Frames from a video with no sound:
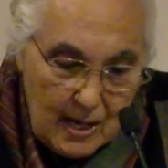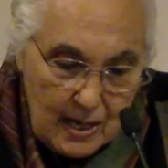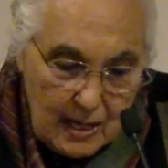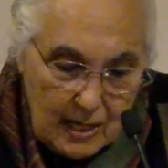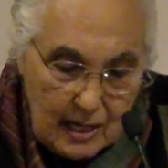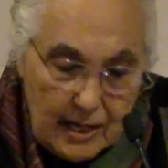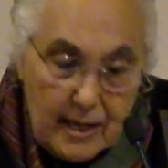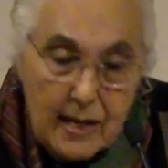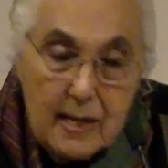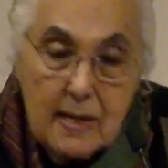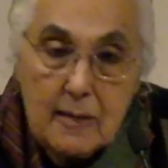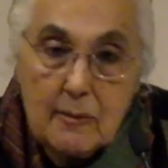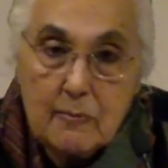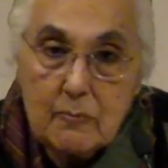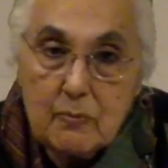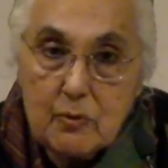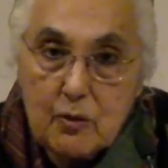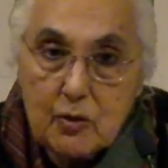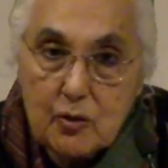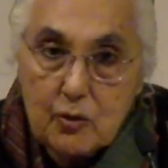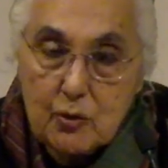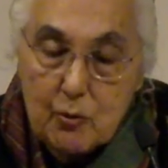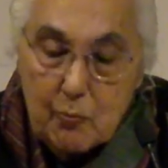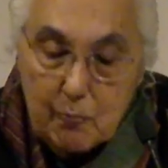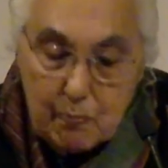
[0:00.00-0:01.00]

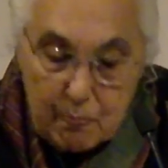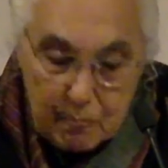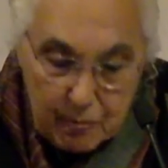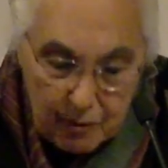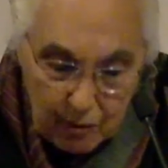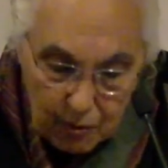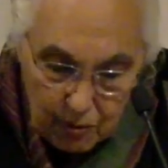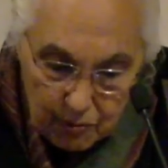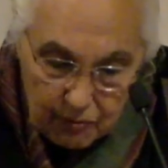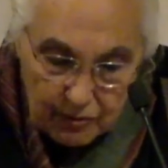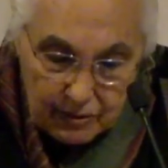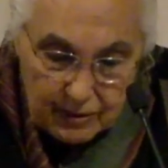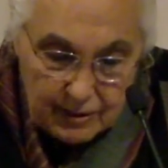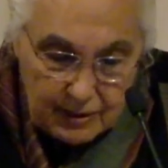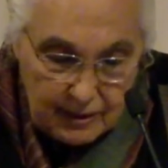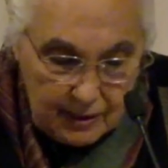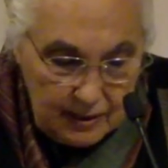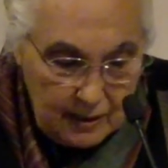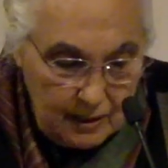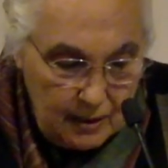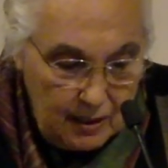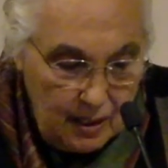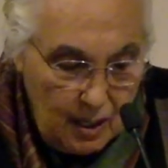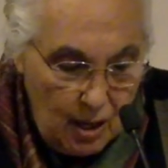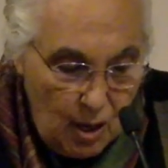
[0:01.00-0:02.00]
Claims to
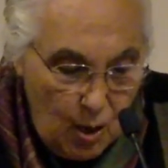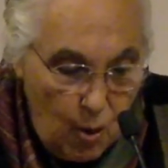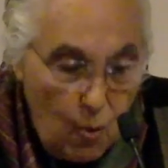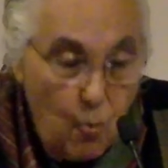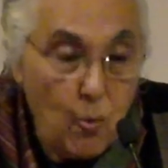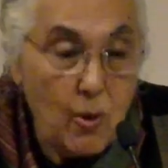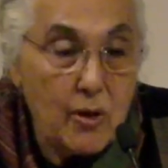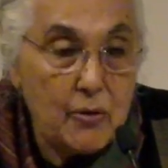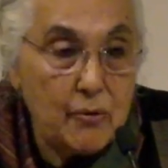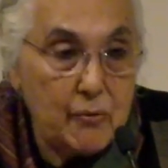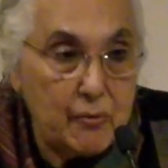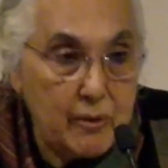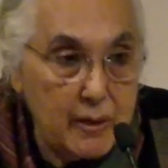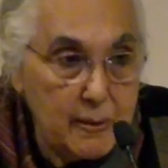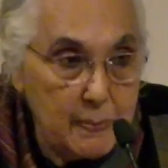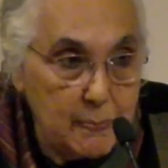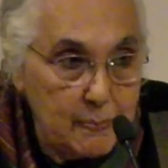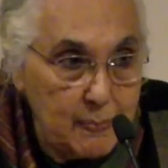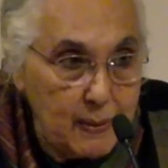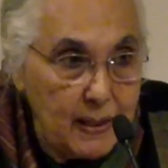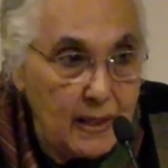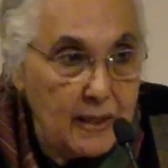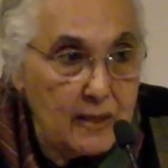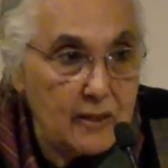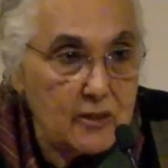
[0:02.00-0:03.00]
purity were
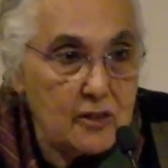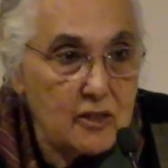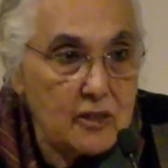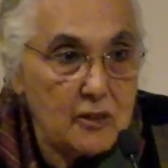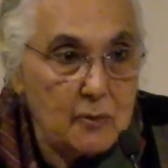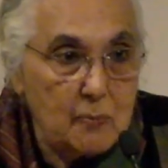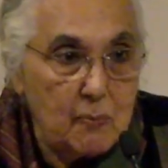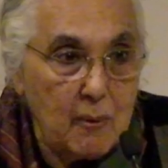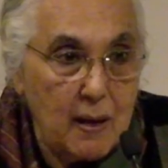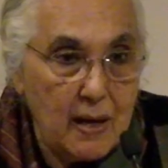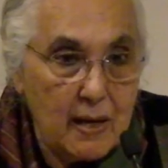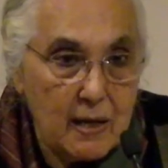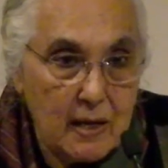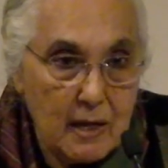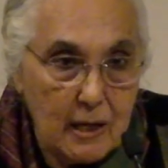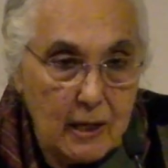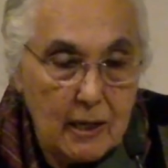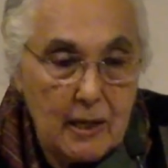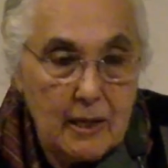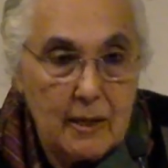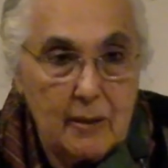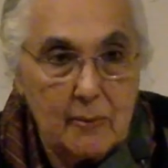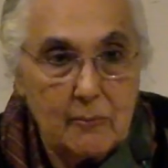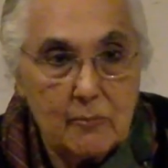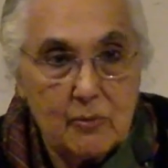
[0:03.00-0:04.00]
replaced by
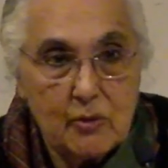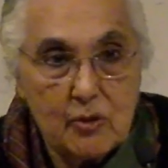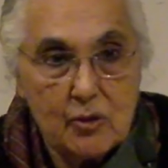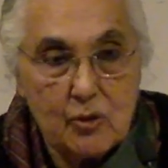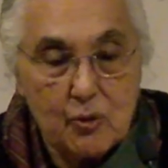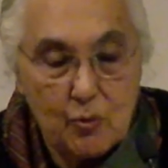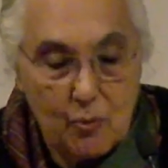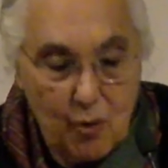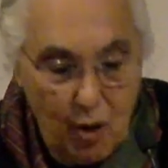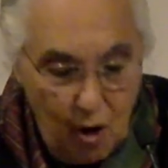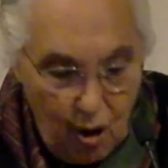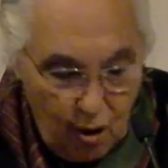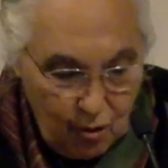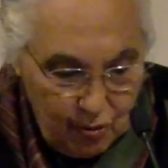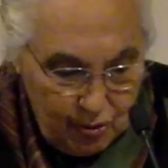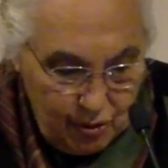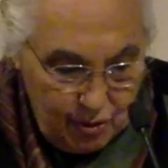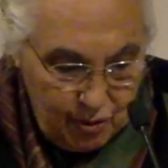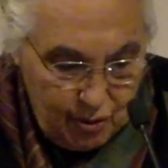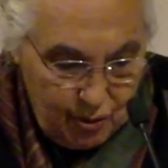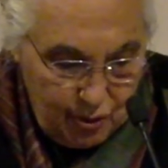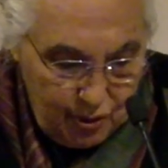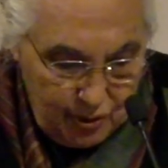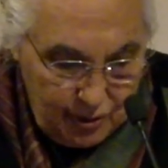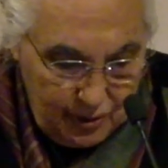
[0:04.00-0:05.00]
claims to
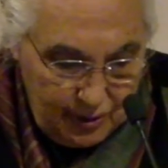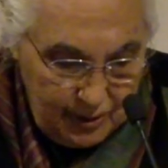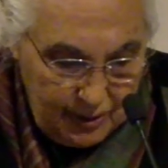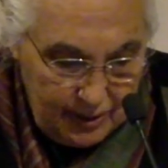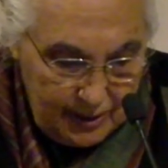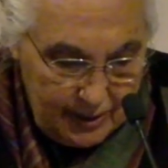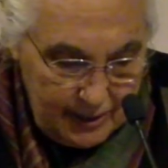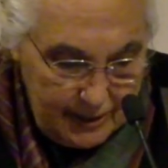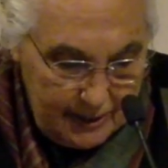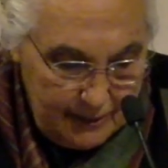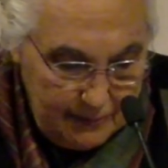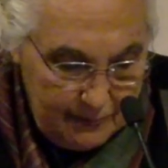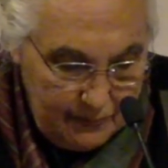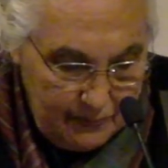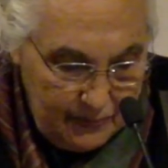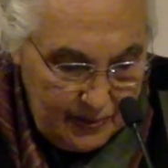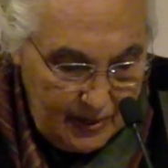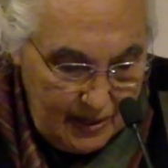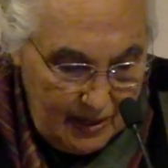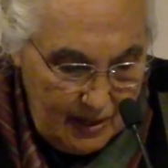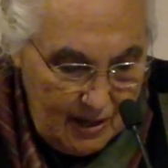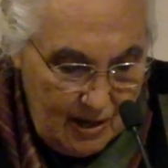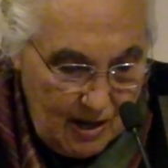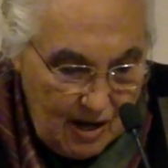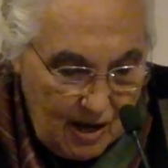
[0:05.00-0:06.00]
origins.
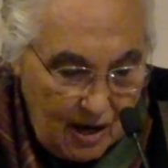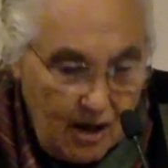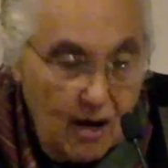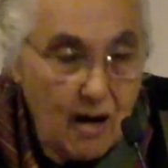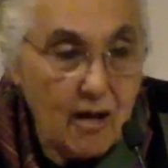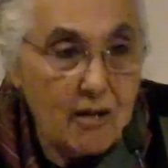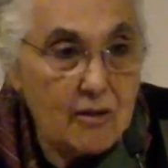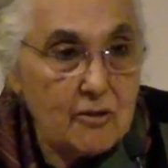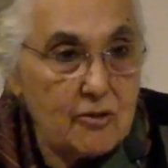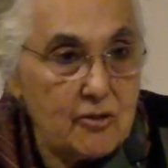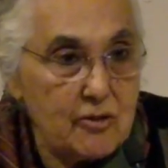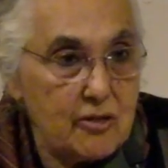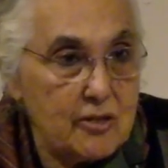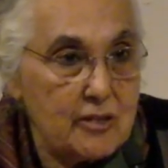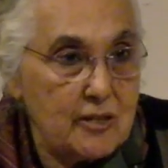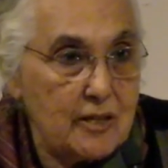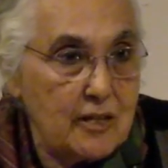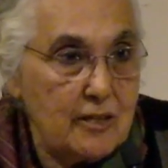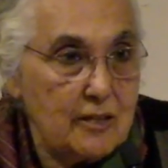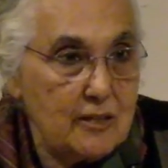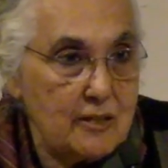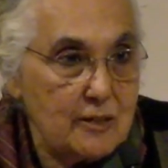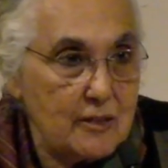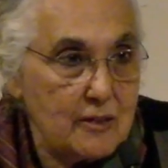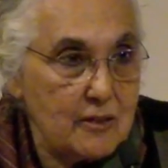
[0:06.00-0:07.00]
Caste
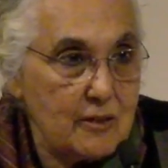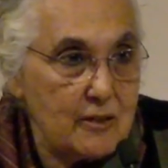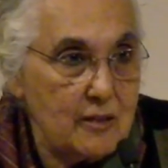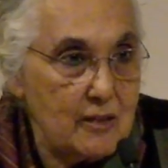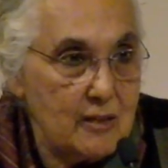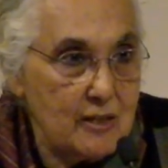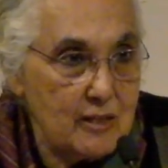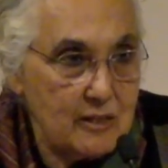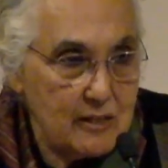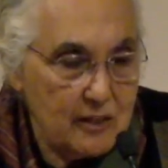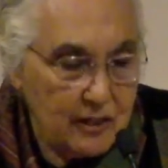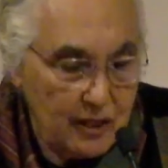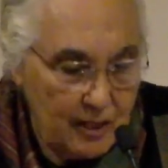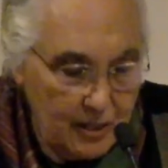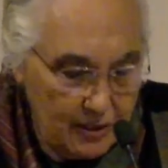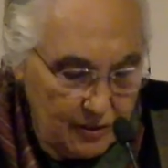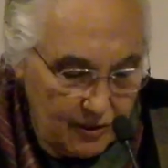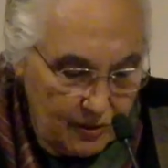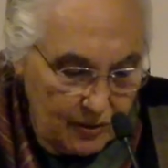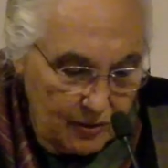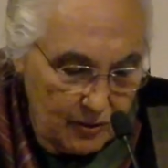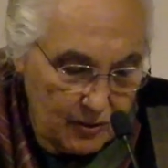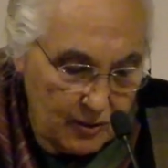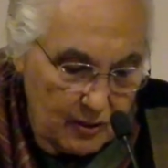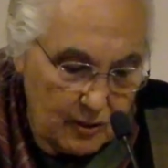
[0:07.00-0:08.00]
stated,
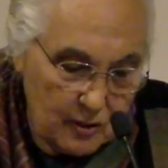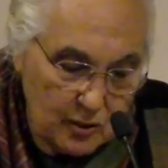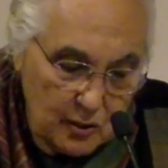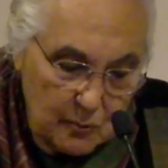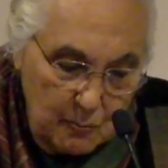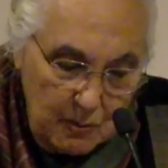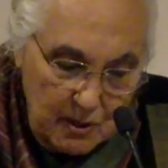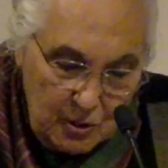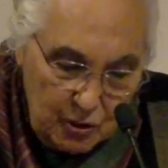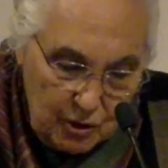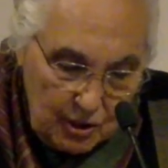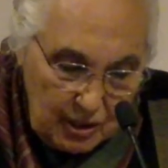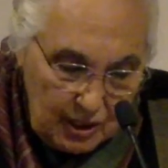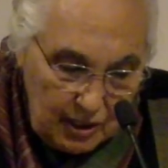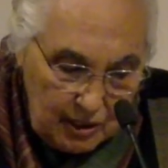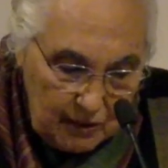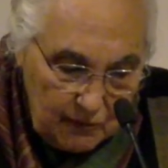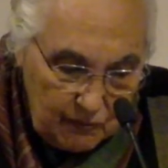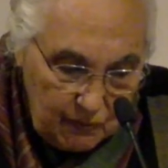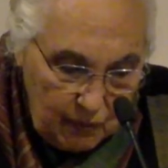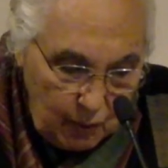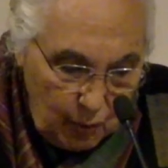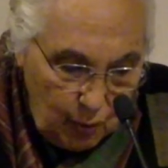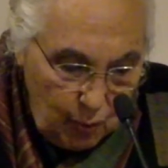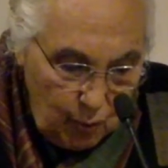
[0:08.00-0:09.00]
status, especially
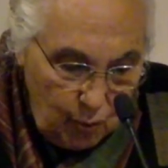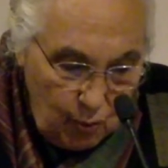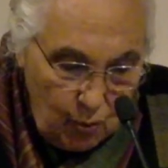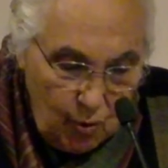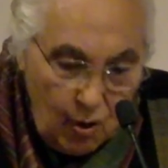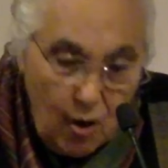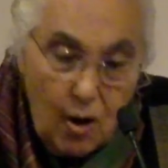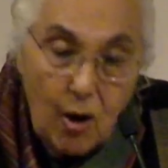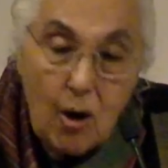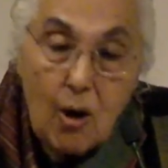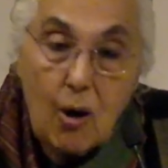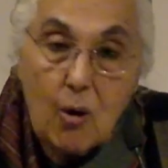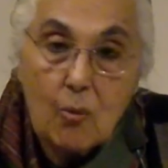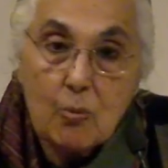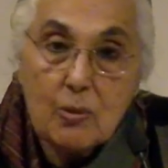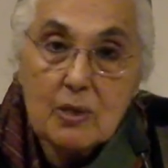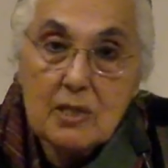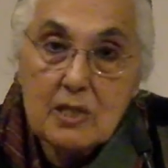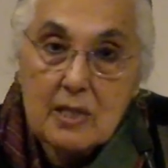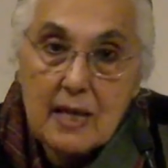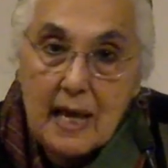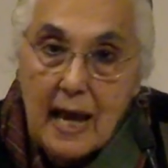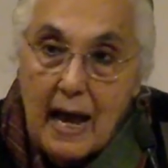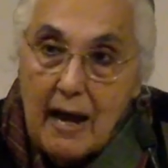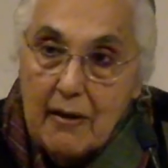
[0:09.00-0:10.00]
if low,
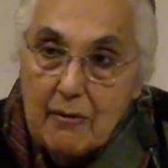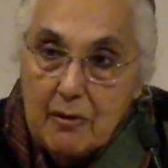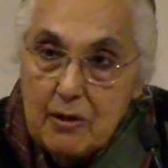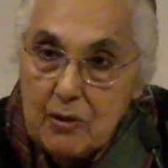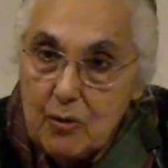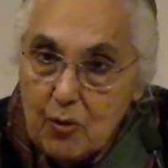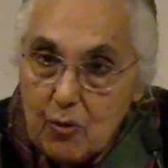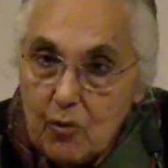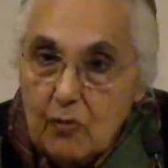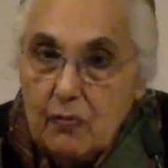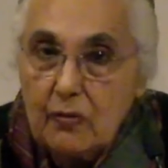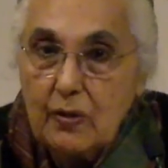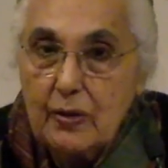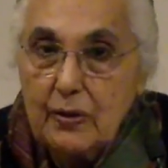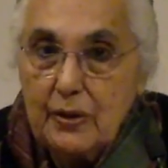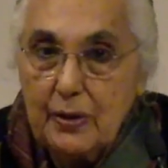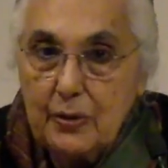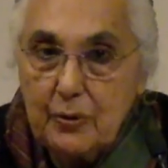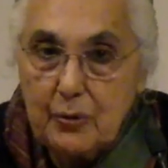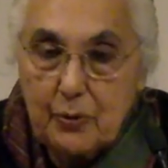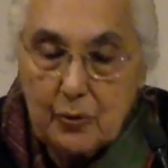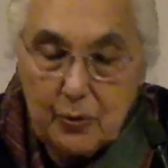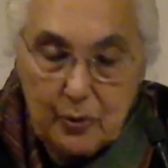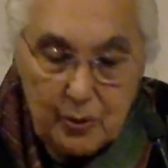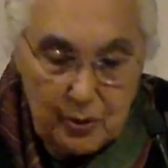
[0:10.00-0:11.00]
was carried over
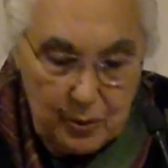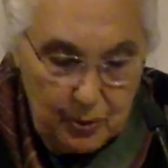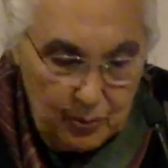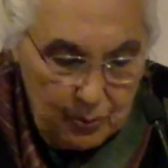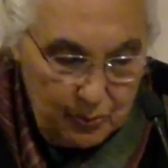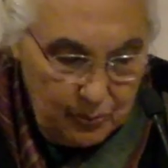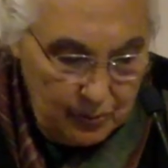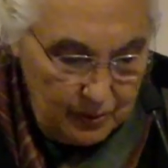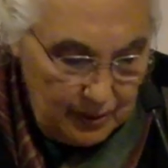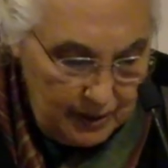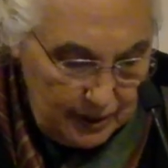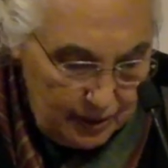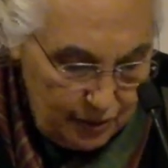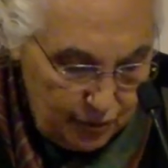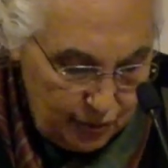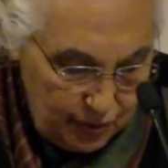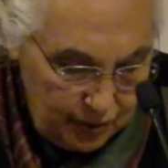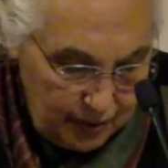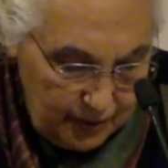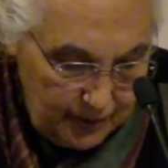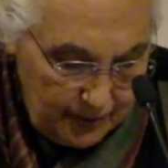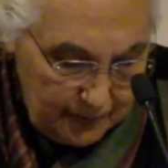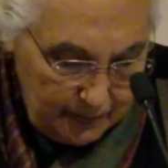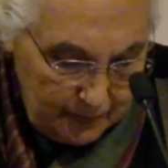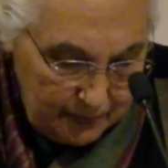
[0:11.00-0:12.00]
into the new
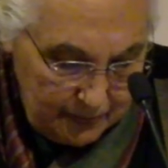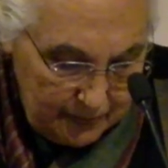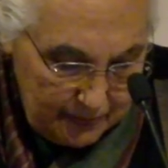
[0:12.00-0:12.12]
religion.